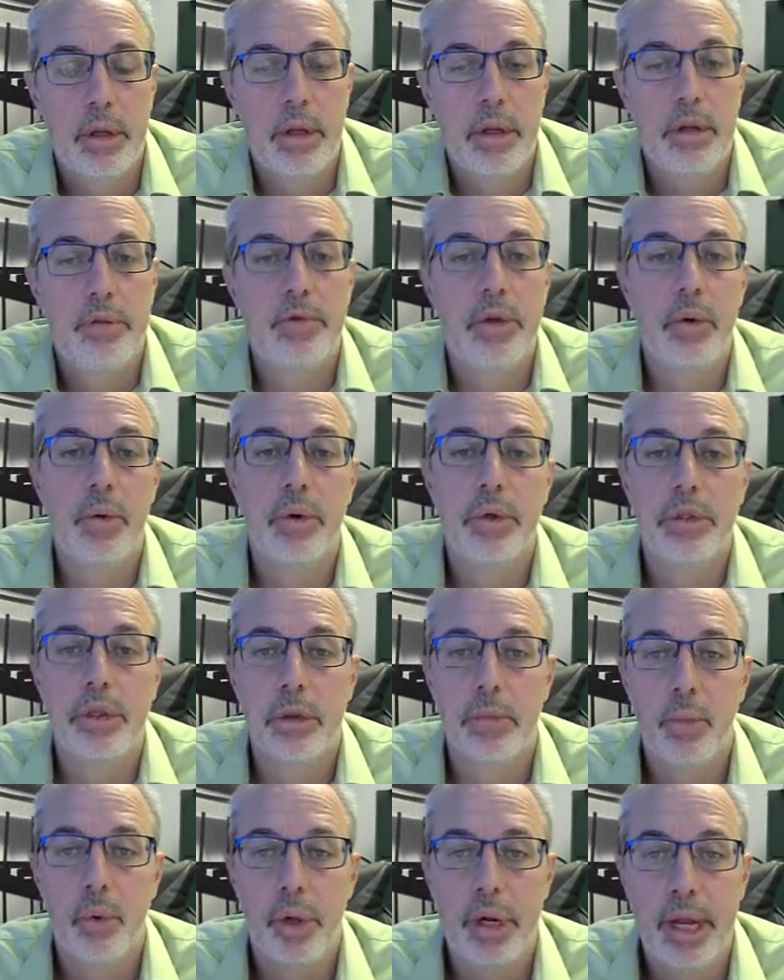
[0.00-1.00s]
if you were
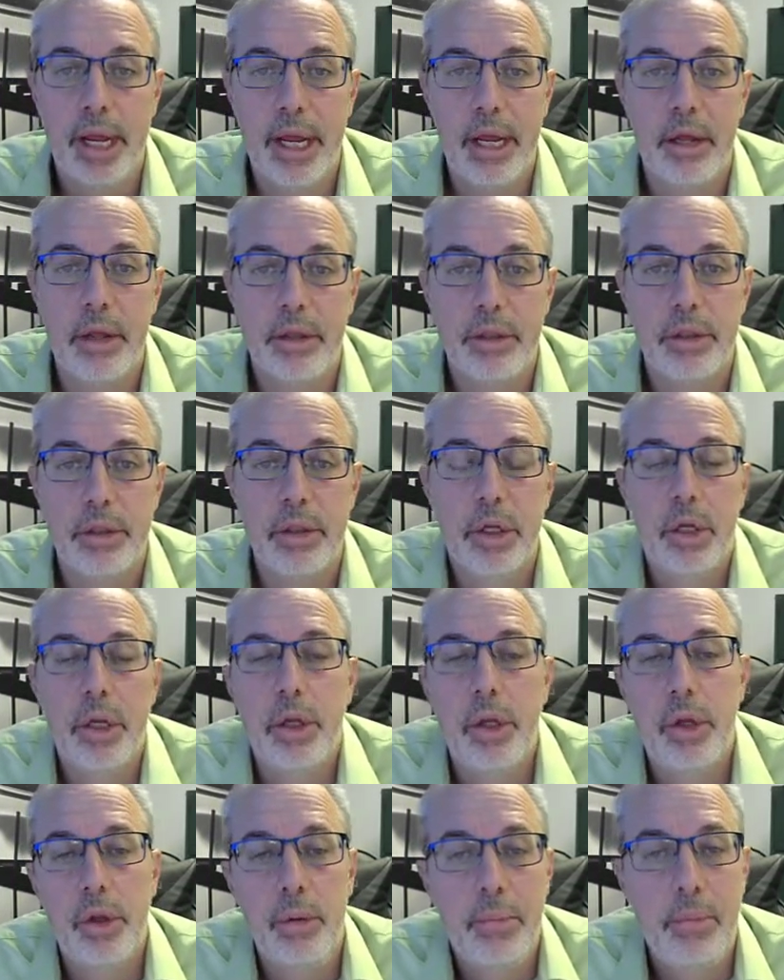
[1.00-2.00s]
someone else,
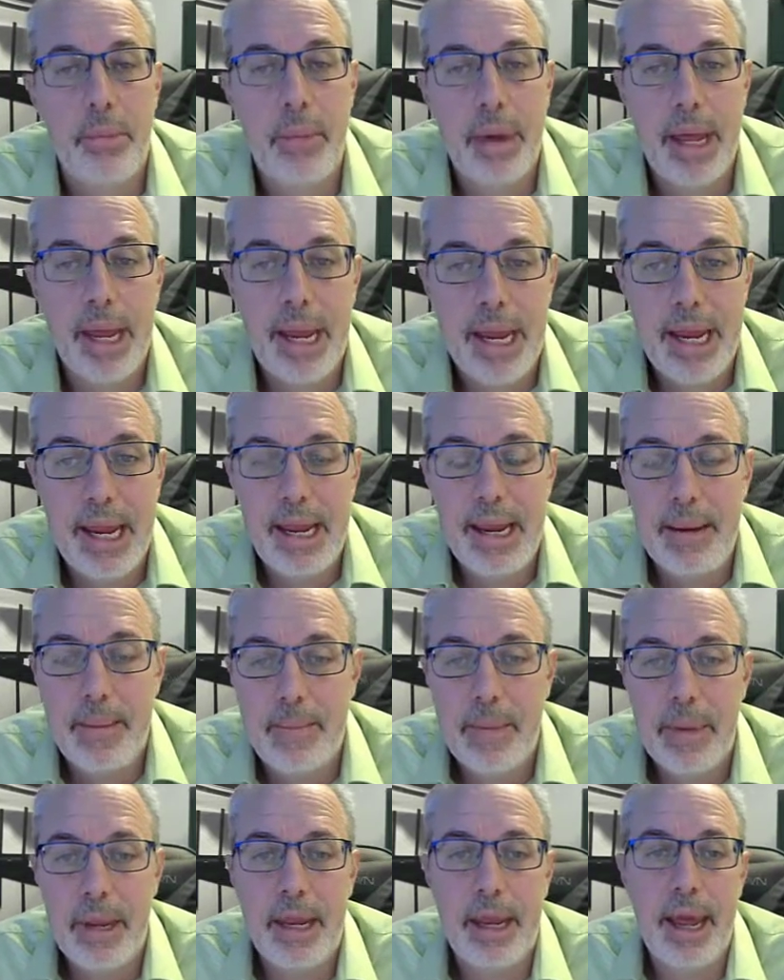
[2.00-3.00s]
you may
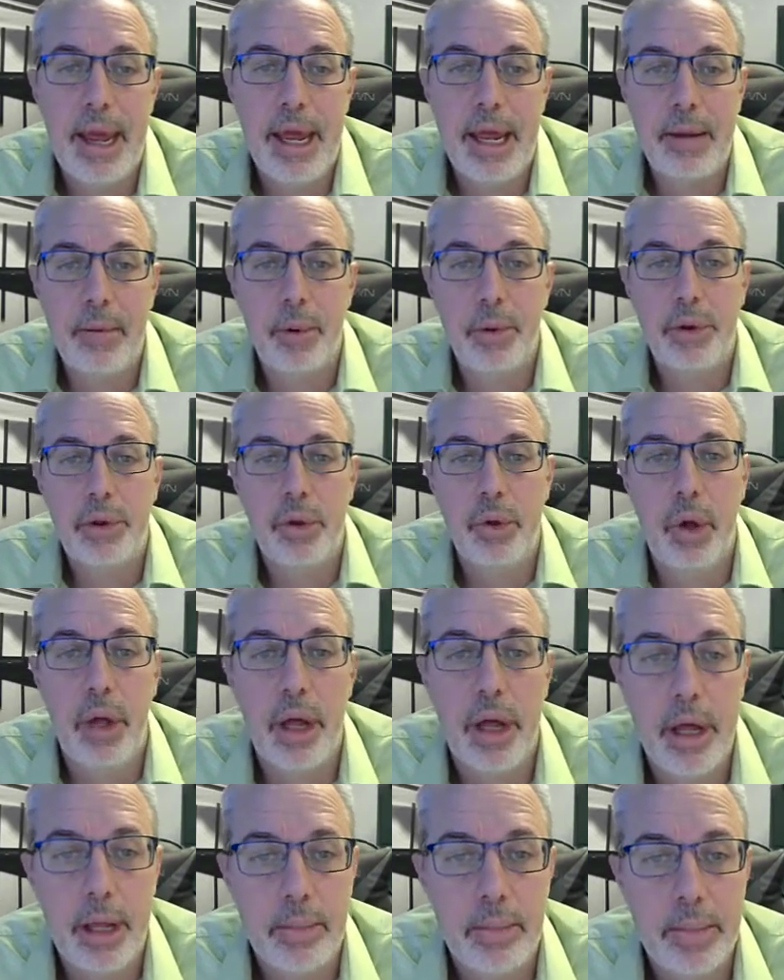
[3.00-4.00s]
be able to
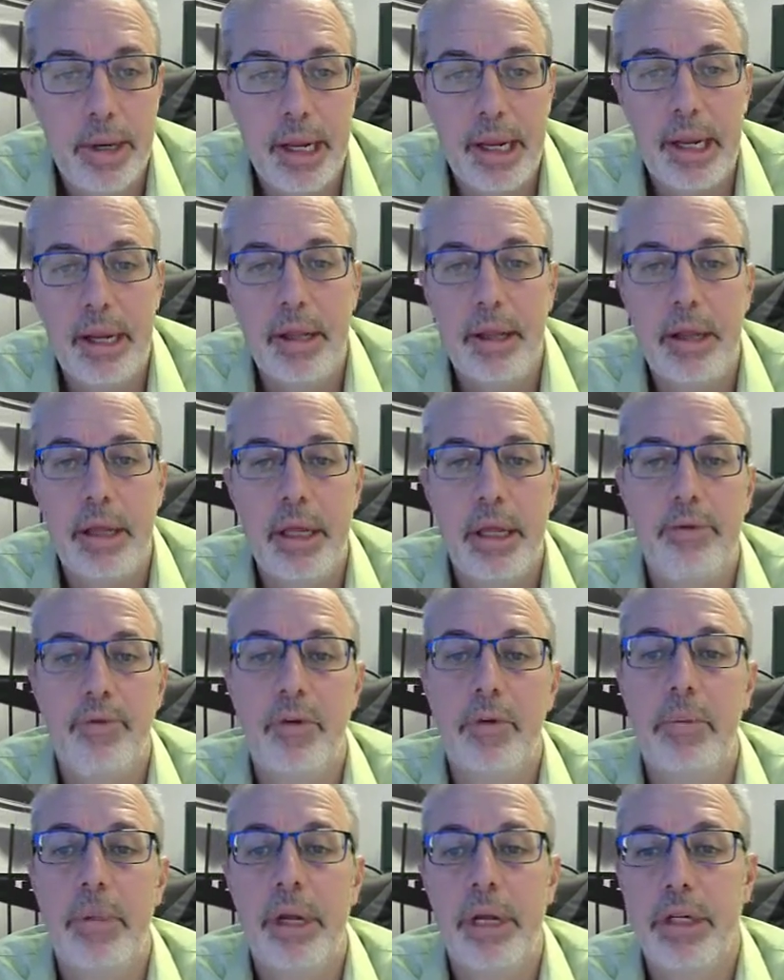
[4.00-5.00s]
update the
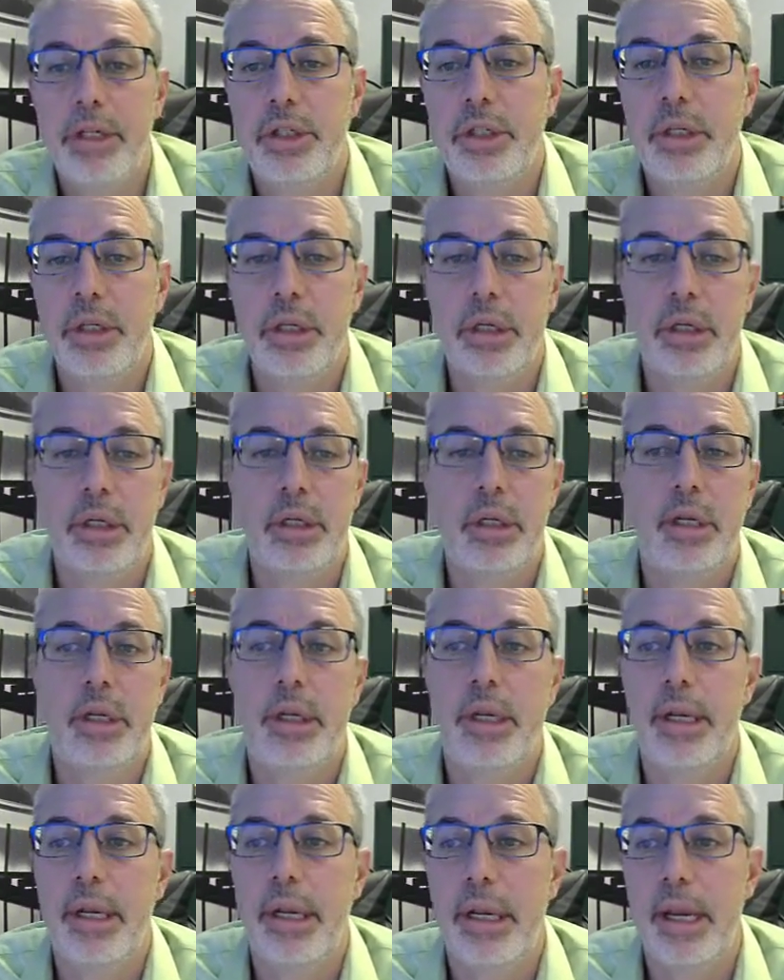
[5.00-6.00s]
information
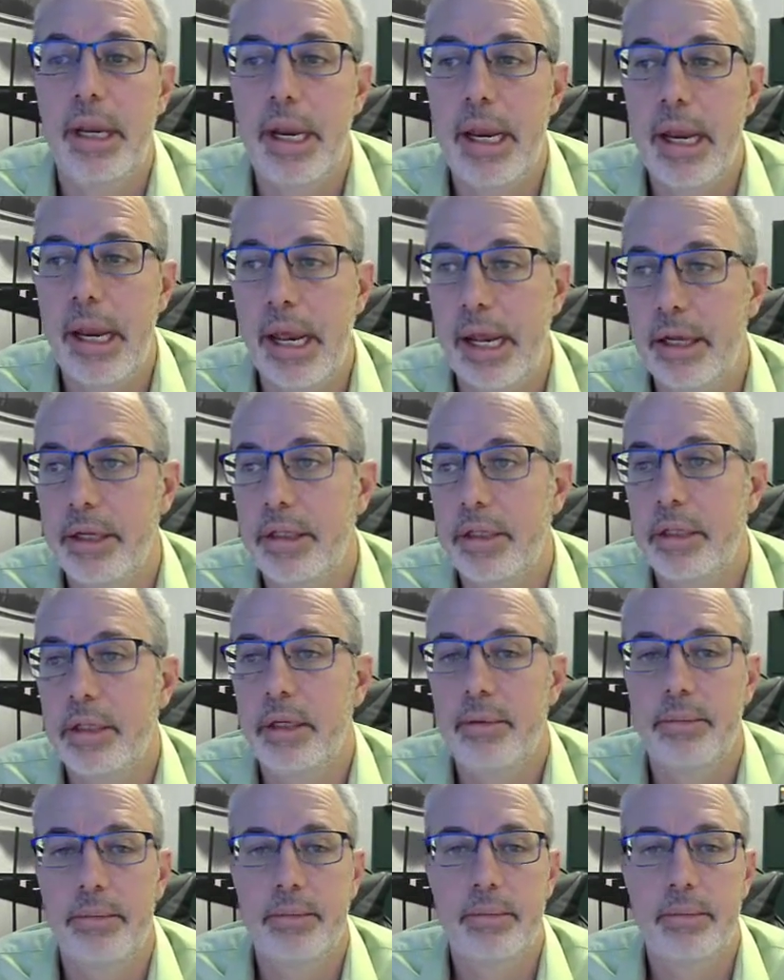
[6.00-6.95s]
next.